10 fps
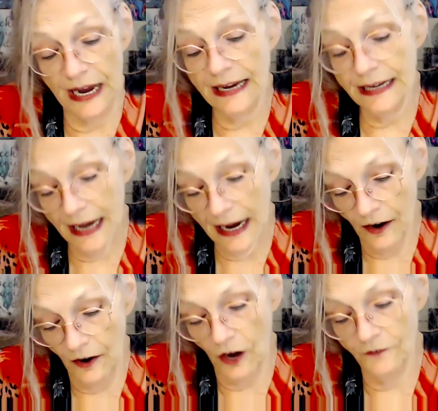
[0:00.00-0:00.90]
and
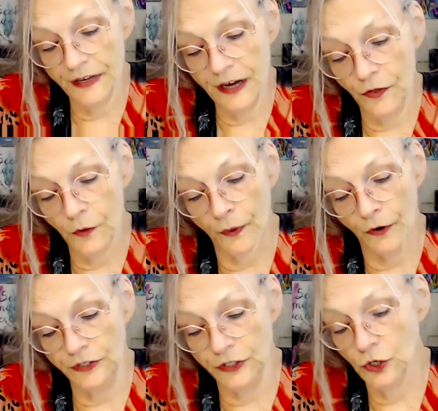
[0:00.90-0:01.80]
care of the other
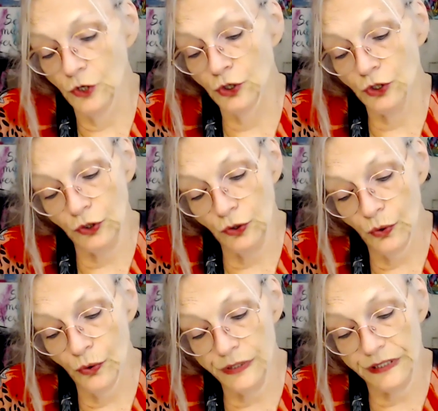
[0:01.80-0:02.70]
person
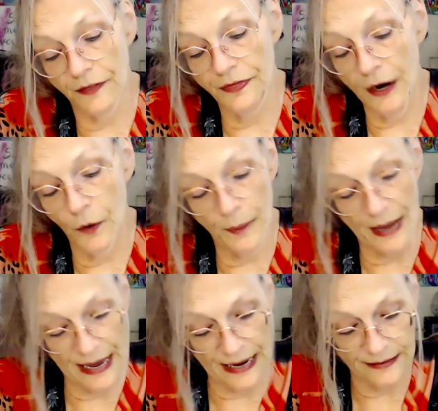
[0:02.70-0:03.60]
soothes their
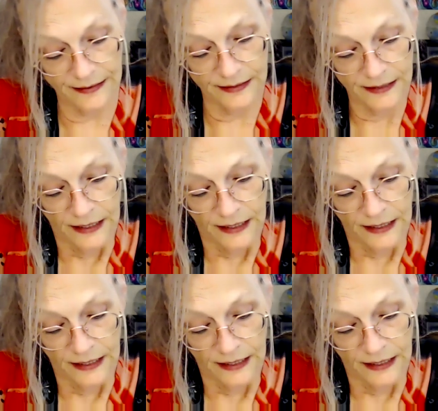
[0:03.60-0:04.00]
pain.